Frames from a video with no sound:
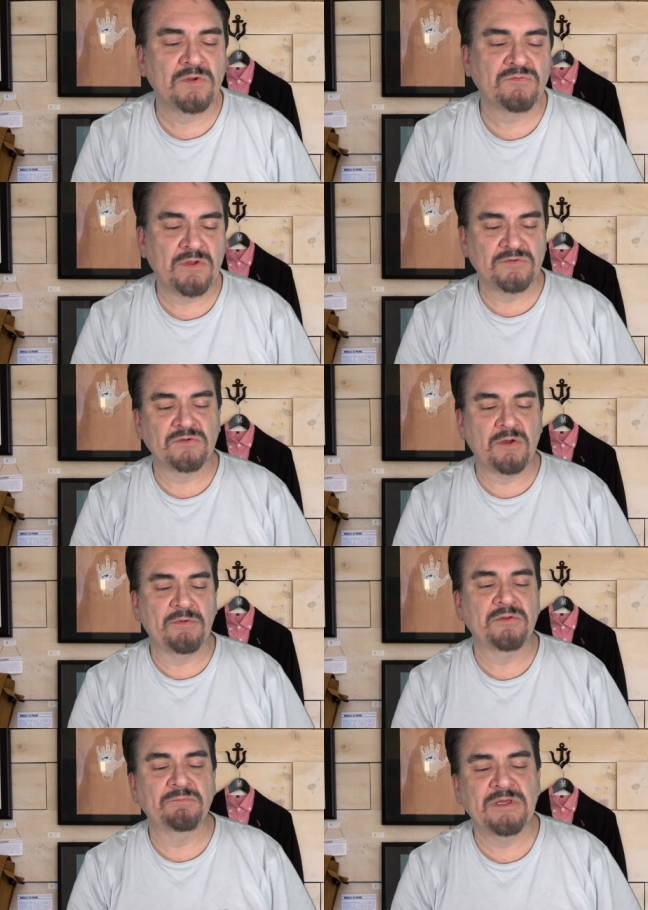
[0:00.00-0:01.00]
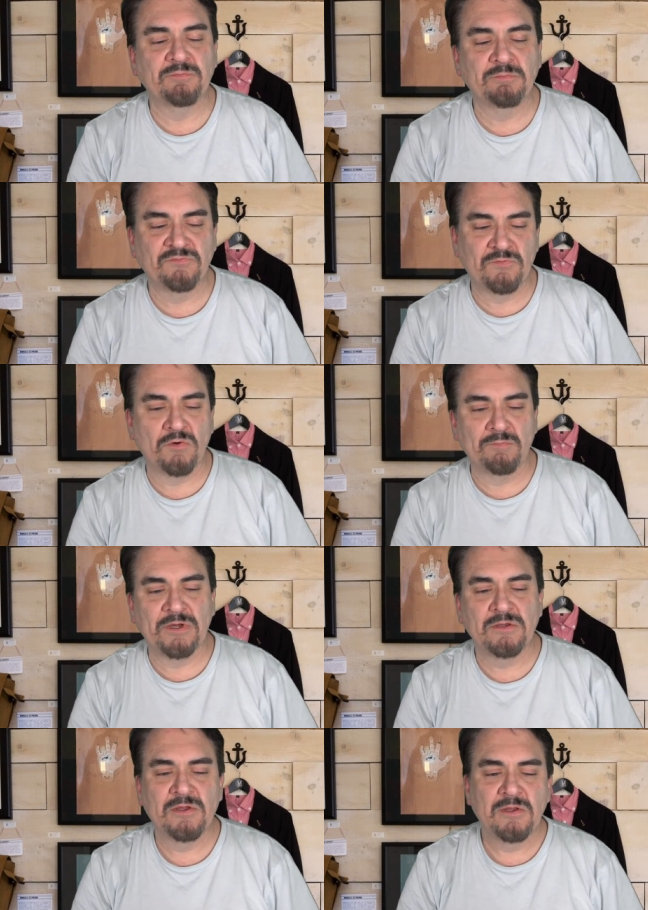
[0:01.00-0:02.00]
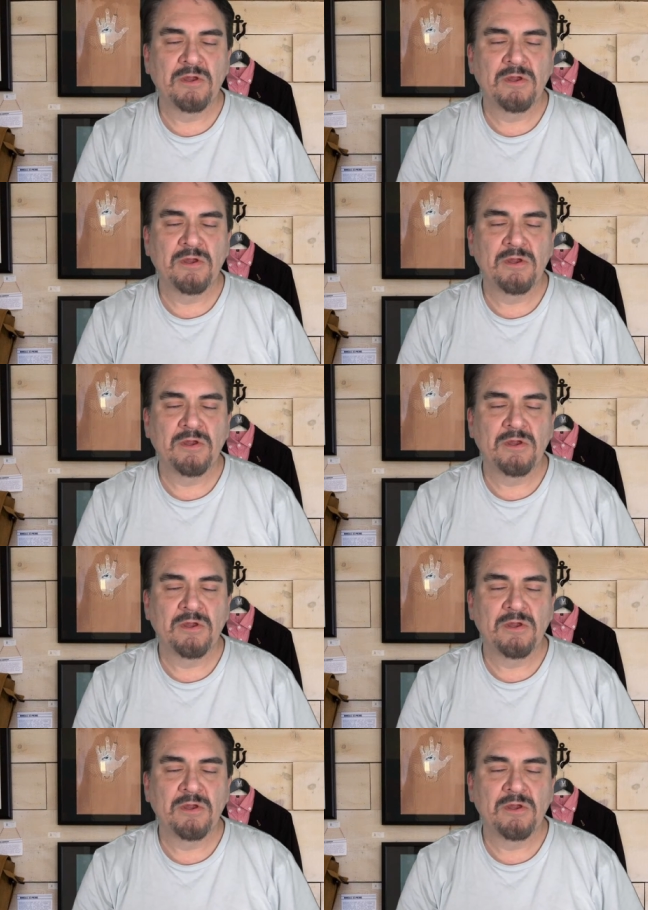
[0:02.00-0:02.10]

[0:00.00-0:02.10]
and I'll talk to a couple other people before. But